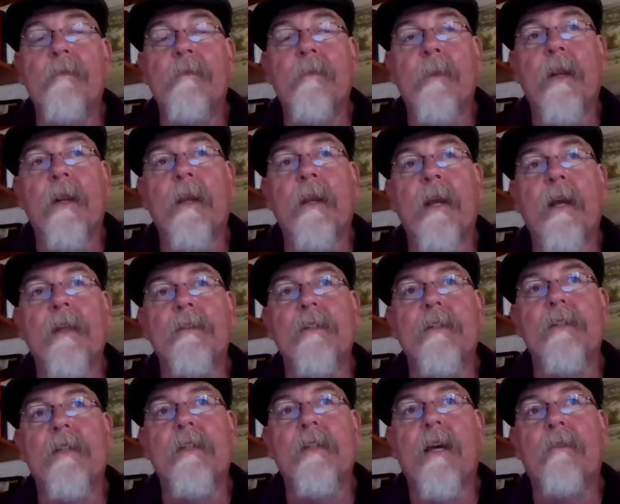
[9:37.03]
from Archaeology
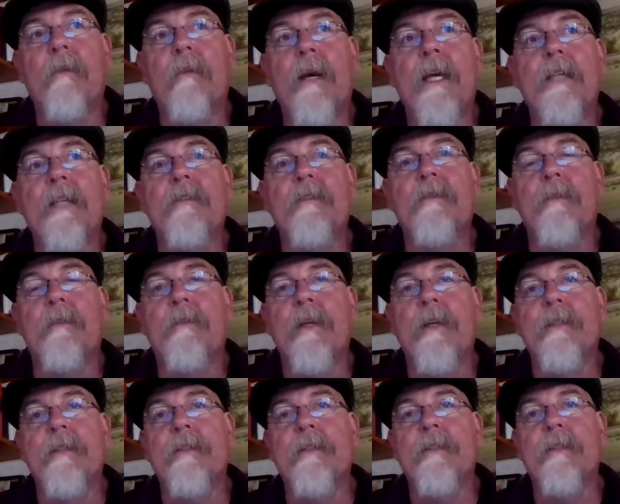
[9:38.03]
Southwest, from the
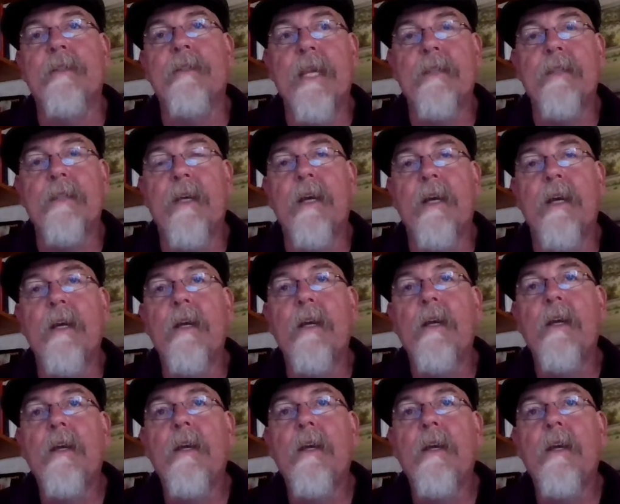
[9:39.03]
Friends of Cedar Mesa,